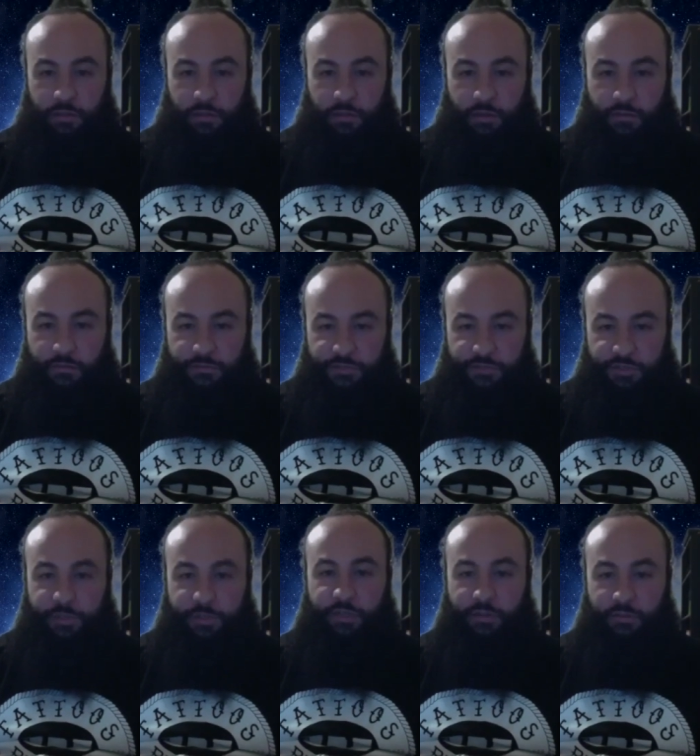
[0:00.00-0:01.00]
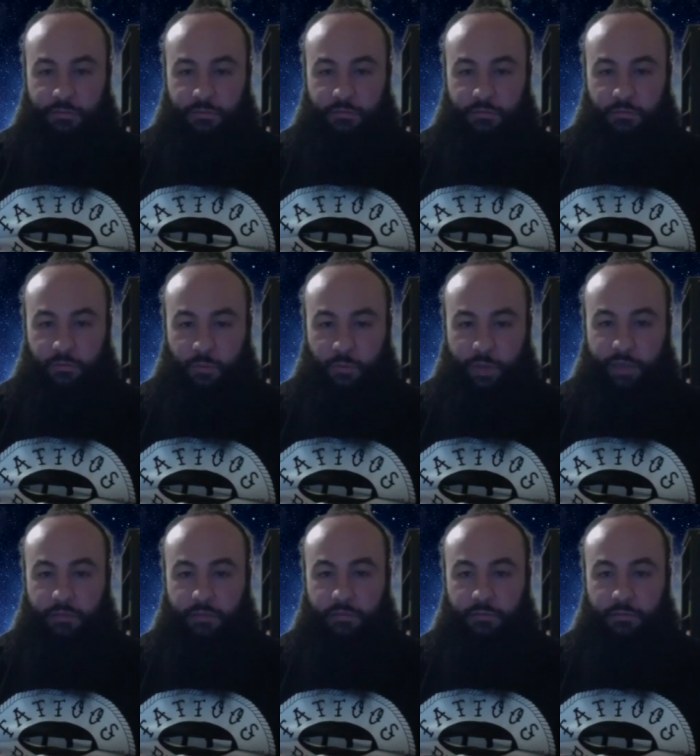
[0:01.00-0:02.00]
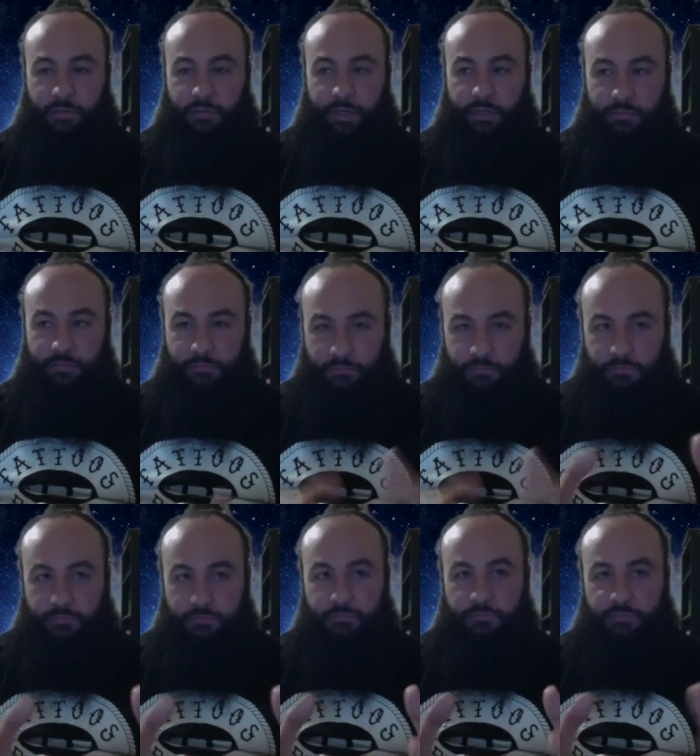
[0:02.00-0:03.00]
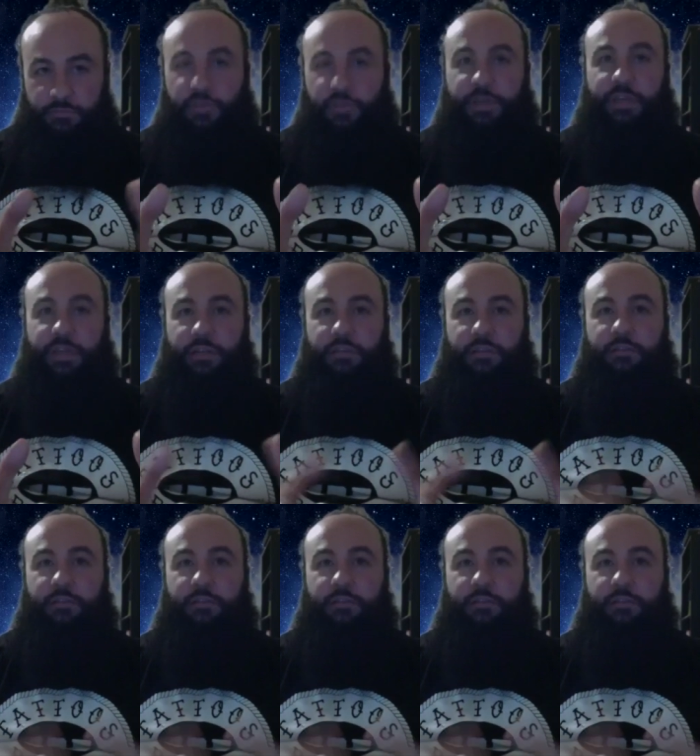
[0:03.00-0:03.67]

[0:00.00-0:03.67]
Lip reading: of treating weight, like treating it